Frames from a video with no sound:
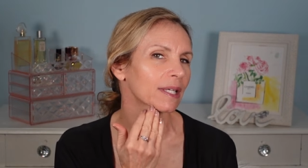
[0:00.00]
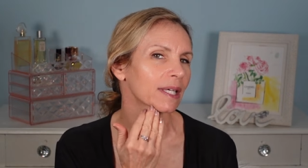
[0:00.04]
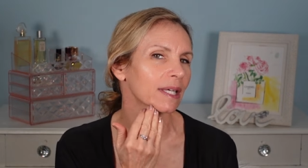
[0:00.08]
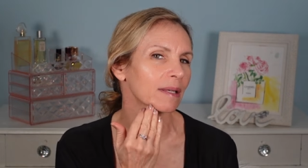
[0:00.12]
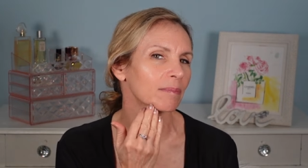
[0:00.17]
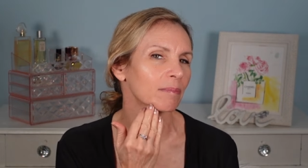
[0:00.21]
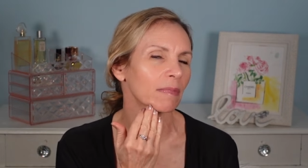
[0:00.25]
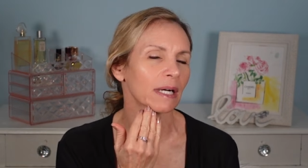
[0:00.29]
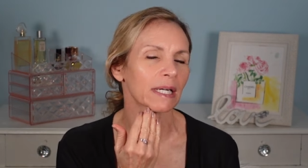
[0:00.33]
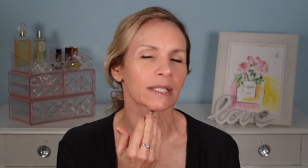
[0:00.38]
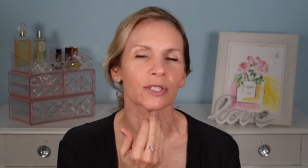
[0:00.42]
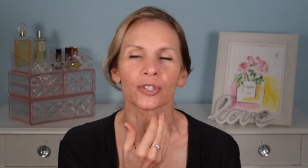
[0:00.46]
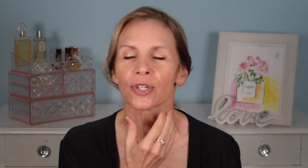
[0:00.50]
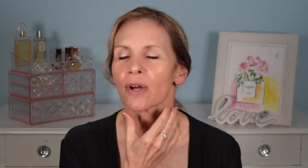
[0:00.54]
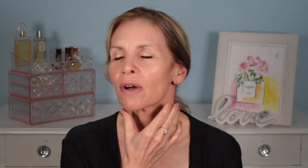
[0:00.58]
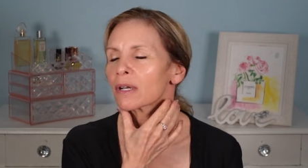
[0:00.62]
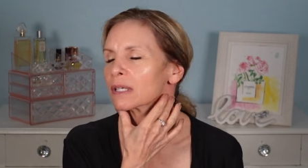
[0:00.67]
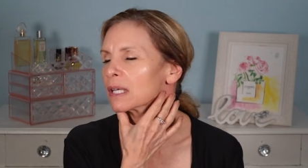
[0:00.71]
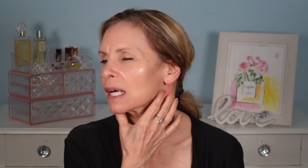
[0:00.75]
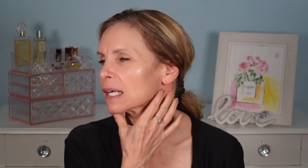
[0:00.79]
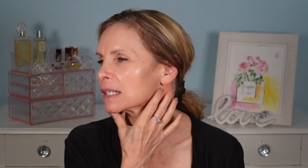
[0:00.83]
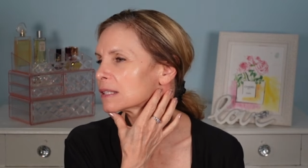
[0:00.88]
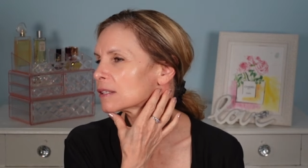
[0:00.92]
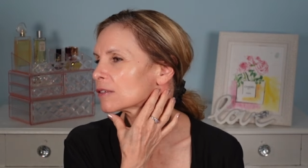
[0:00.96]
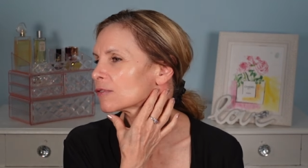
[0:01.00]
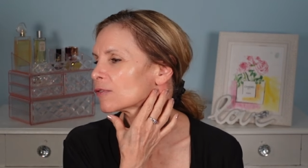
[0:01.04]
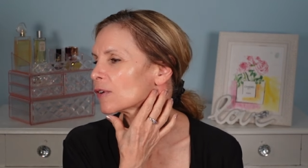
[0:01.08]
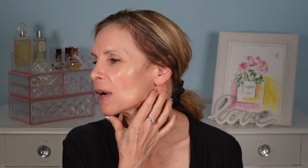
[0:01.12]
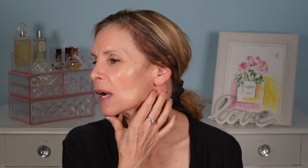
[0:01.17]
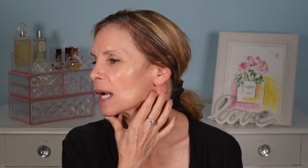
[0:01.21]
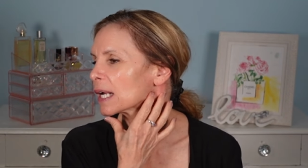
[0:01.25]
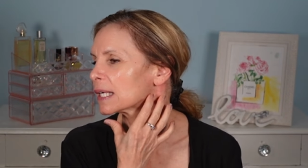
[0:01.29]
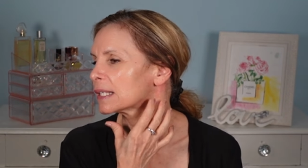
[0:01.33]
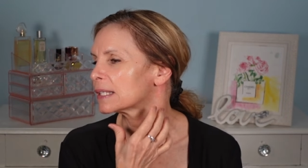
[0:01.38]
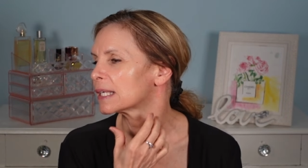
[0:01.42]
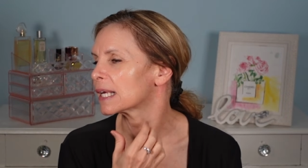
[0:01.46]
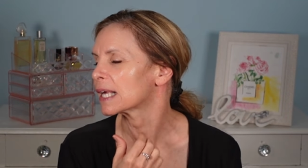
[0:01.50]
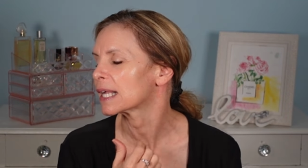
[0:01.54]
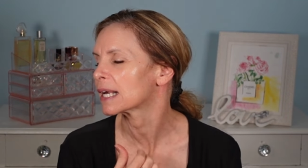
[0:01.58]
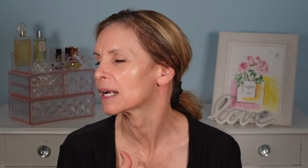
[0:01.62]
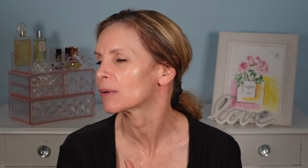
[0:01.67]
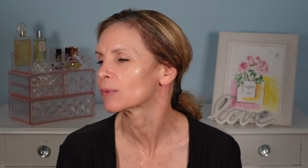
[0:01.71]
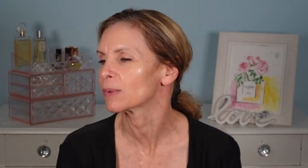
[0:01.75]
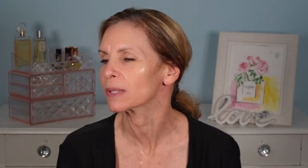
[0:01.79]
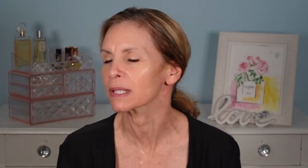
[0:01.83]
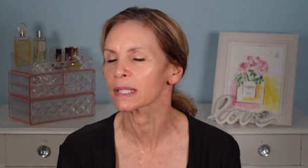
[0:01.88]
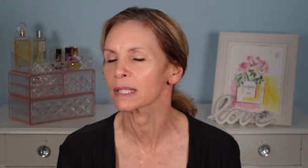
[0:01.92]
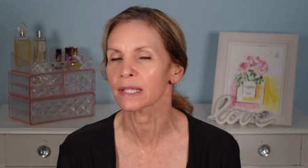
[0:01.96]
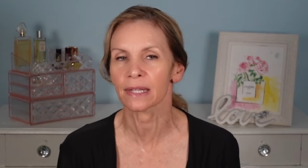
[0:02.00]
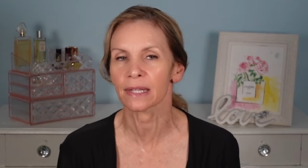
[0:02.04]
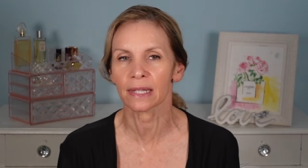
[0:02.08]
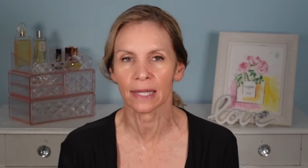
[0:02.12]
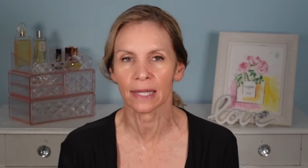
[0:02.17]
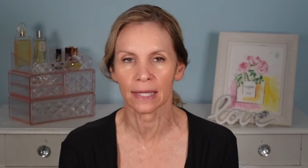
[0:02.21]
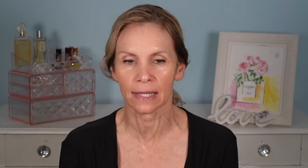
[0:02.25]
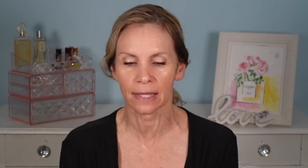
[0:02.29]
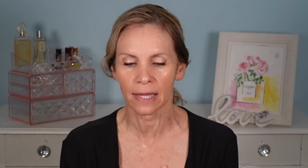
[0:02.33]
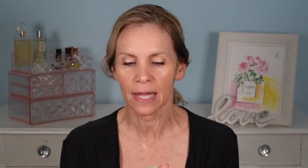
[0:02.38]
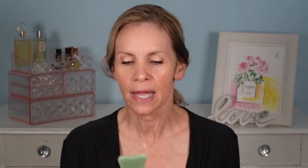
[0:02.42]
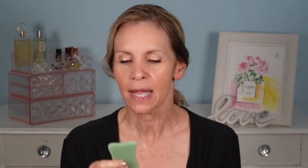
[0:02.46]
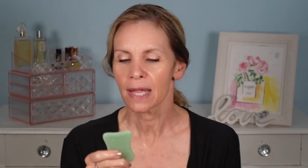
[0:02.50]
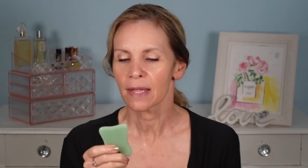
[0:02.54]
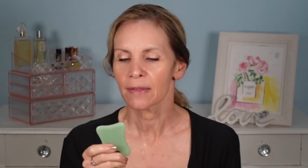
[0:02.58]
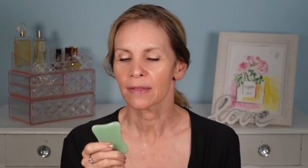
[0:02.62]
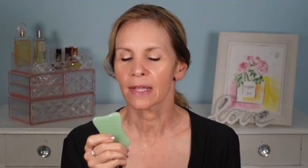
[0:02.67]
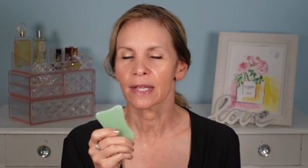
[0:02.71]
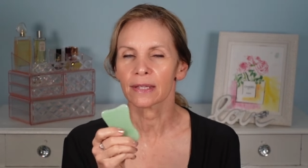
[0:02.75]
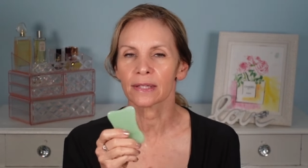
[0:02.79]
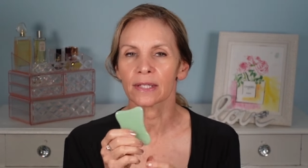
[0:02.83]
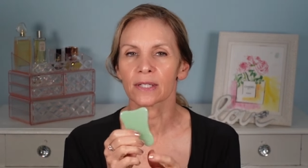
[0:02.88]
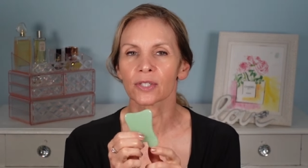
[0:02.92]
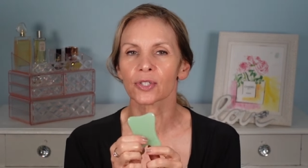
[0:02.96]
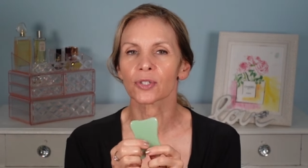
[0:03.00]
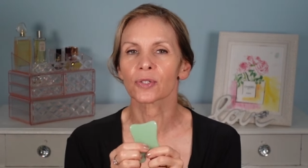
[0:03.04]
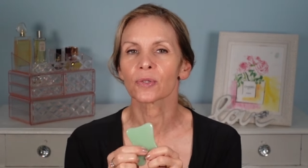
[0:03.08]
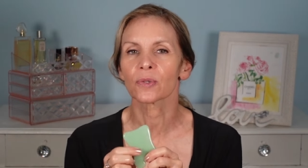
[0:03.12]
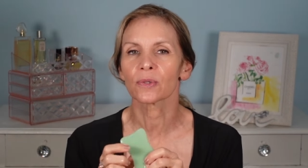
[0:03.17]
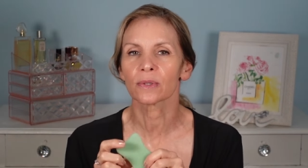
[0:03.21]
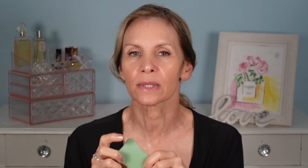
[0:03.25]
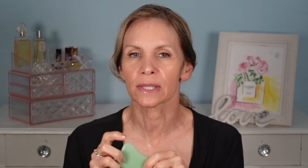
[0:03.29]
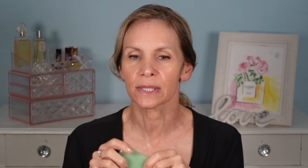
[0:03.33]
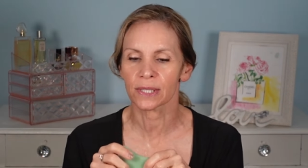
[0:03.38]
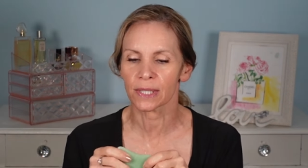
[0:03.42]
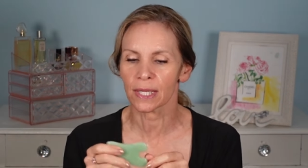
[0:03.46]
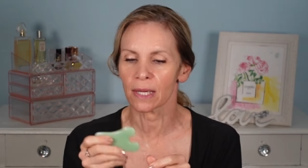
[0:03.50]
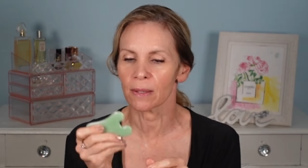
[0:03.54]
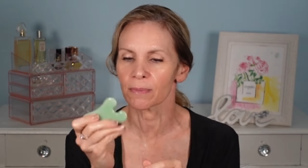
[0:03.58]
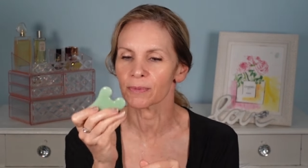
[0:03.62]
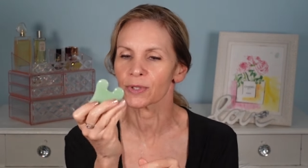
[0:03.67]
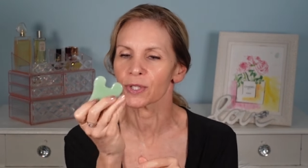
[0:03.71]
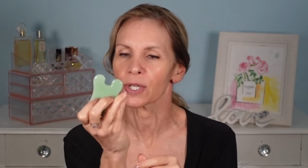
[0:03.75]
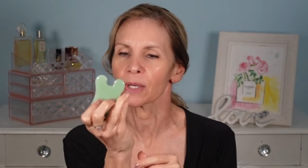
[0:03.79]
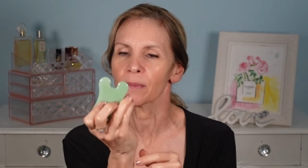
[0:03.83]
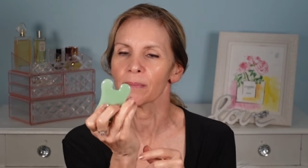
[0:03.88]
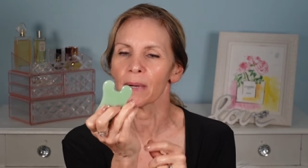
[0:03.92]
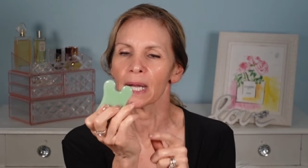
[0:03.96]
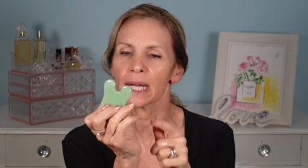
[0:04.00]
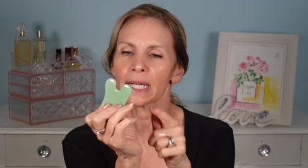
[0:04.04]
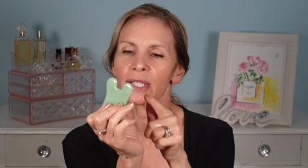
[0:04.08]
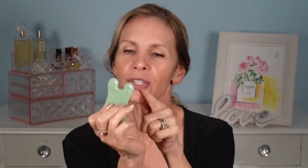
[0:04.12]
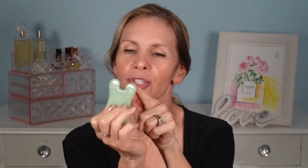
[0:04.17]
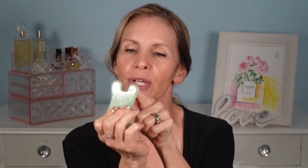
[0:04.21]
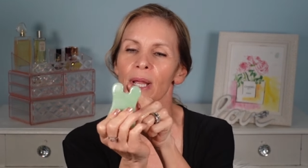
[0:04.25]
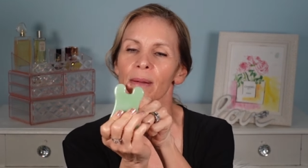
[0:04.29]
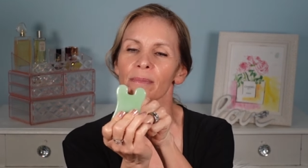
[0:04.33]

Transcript: I keep my jawline defined and I really think that this tool has helped so much.